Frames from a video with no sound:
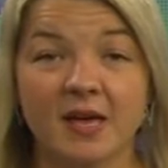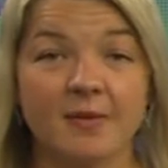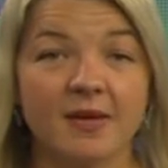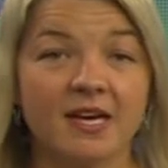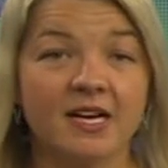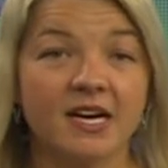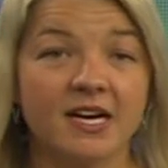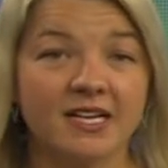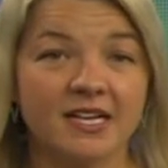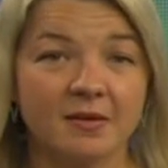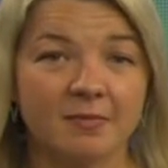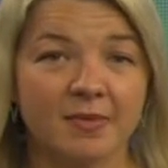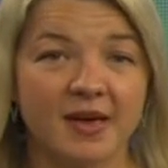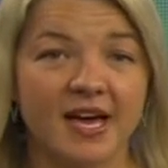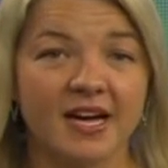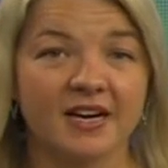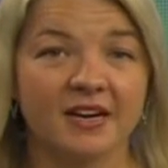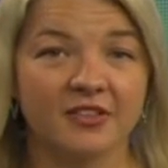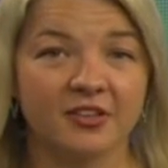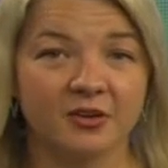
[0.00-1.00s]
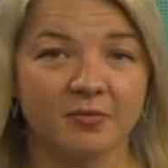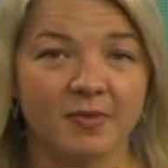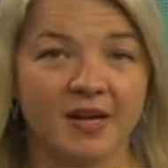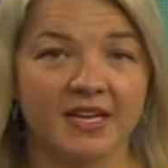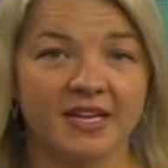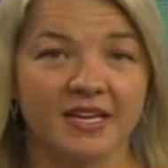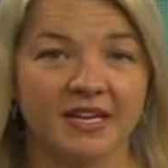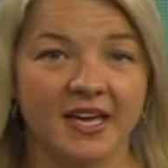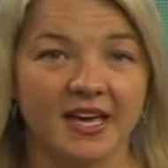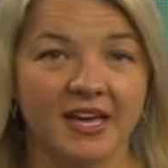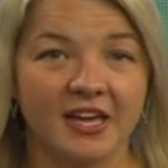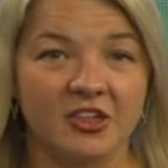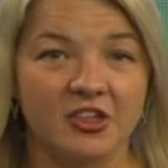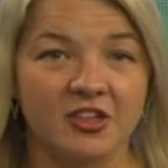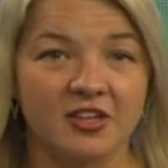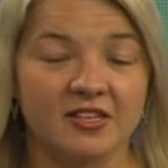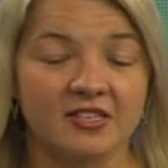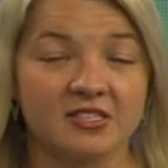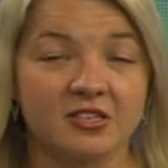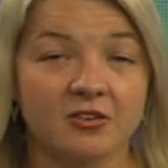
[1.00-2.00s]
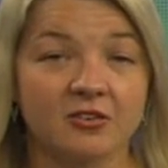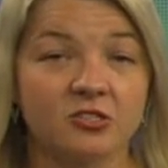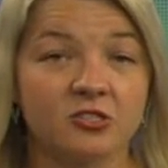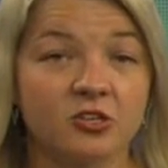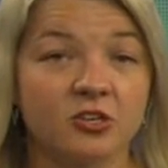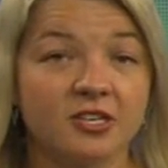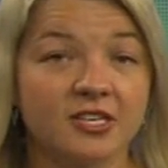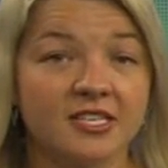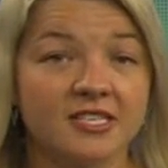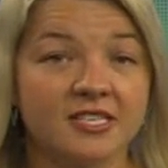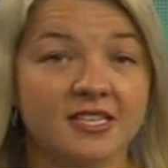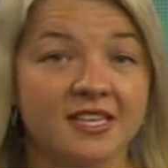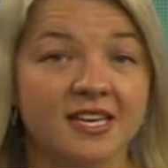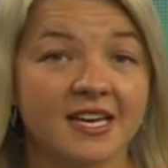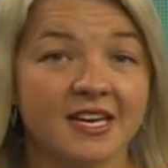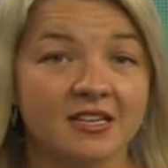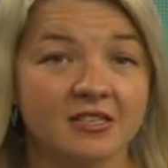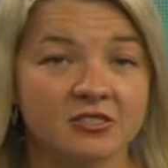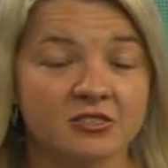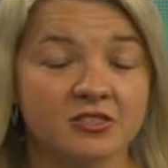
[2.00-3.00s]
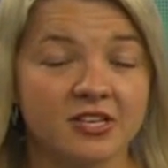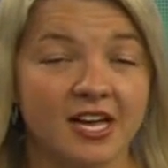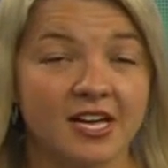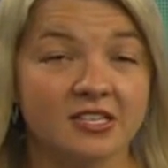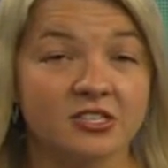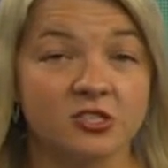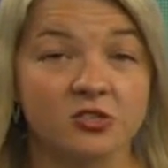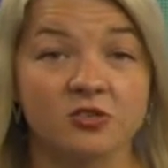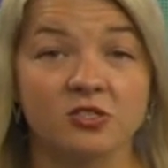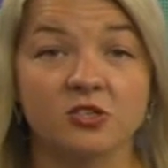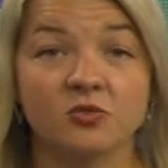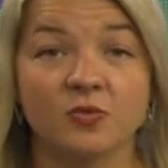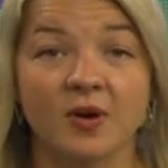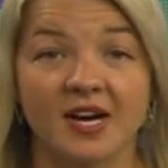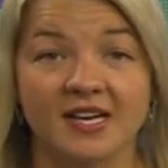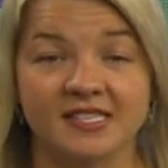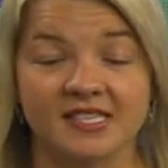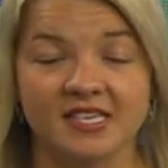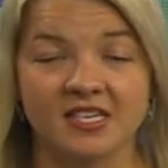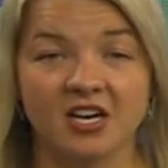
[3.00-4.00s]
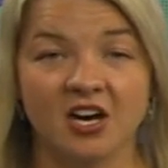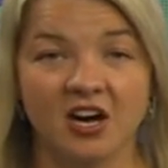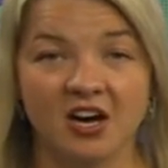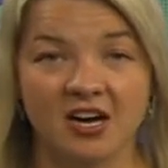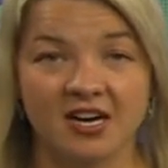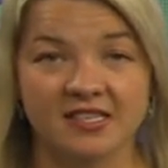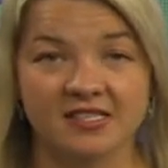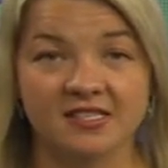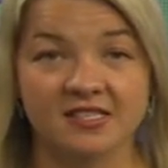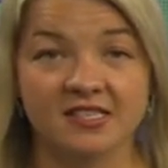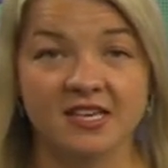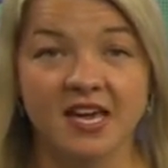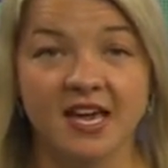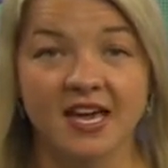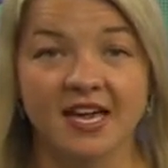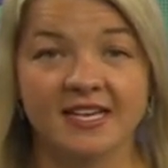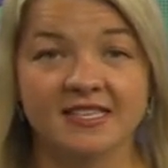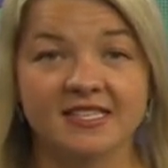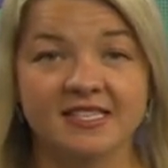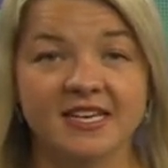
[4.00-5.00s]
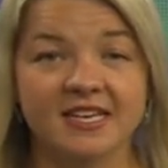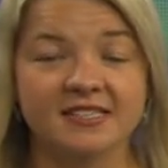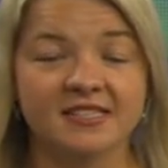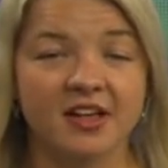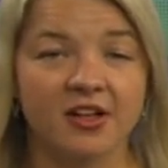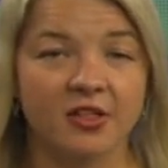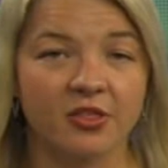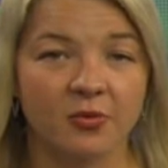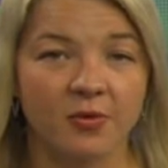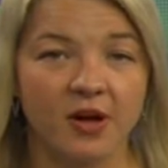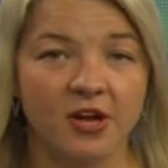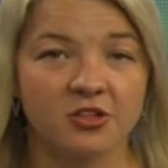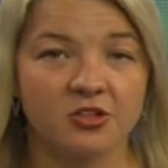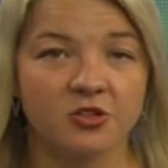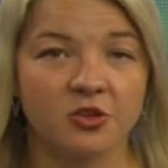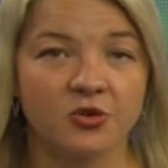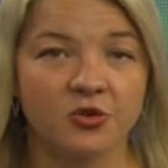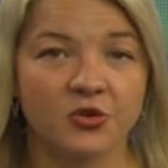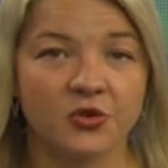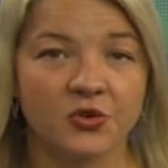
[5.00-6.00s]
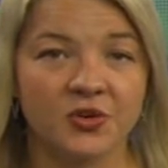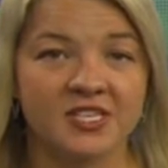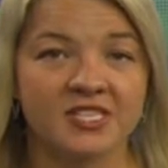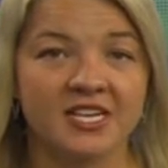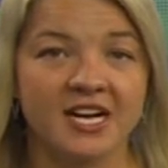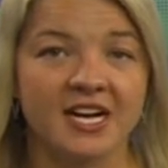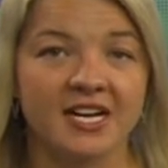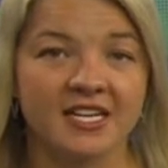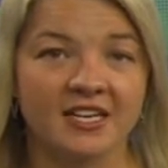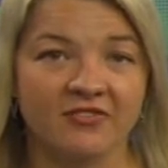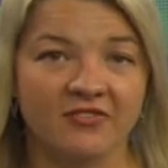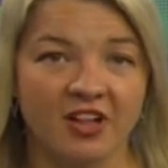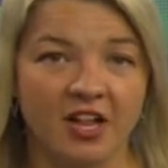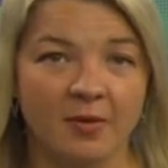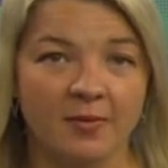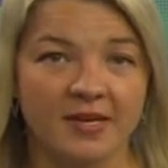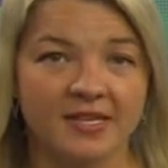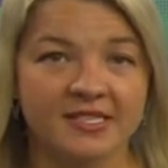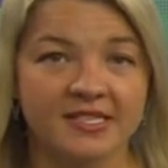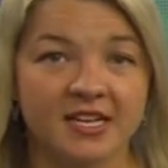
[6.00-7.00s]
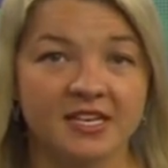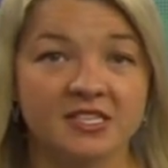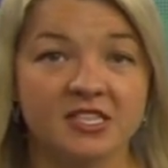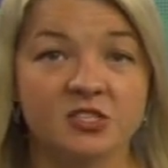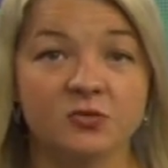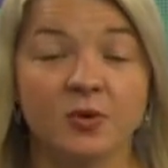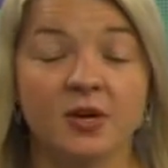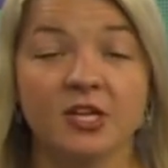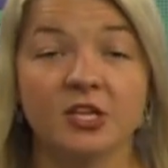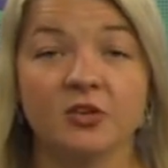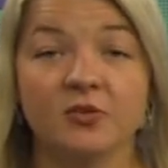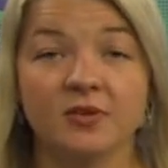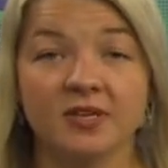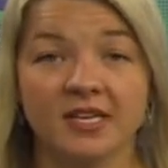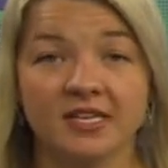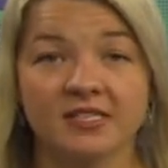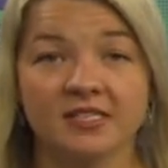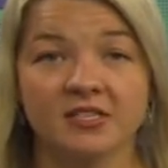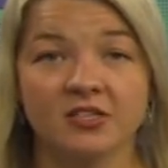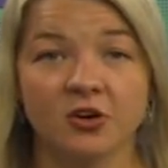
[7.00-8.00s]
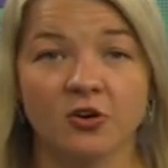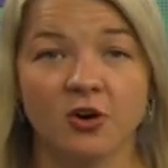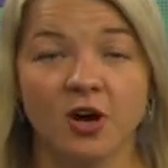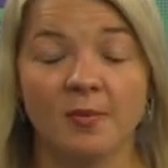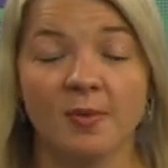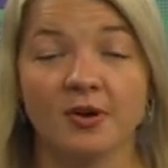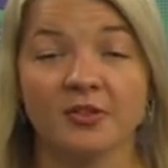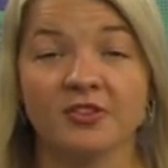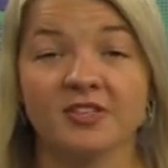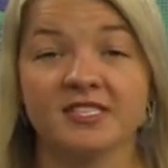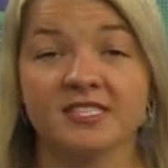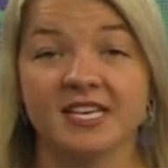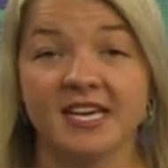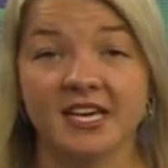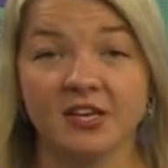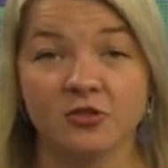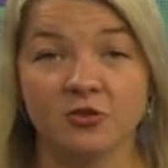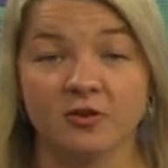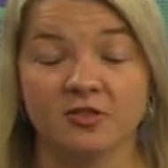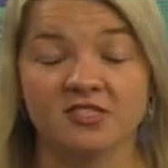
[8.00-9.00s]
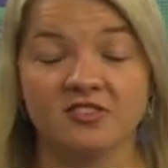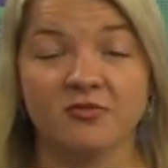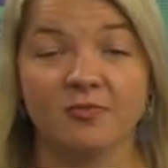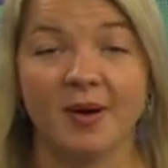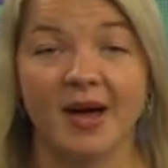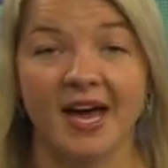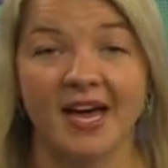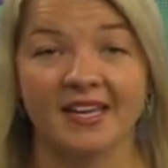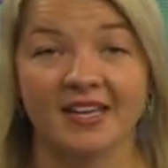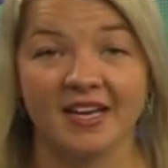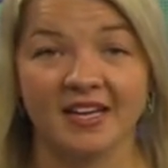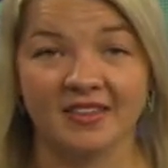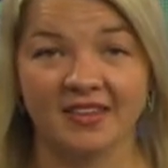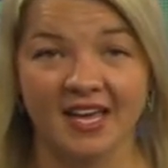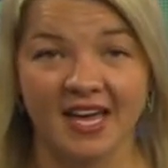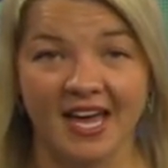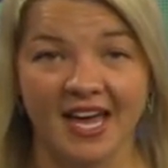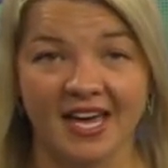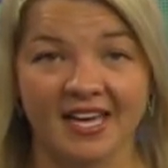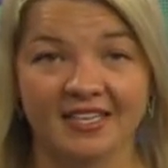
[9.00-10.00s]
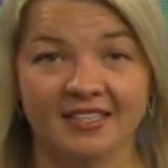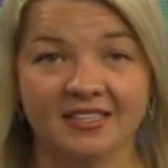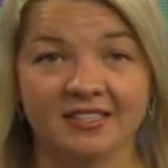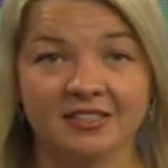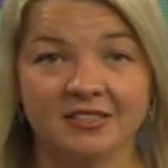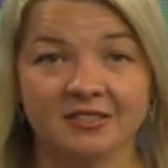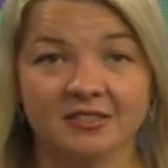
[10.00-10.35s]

be cutting back on their medications or turning to the internet due to rising costs. In today's Health Watch, Local 3's Connie Feldman tells us what you need to know about the dangers of buying online.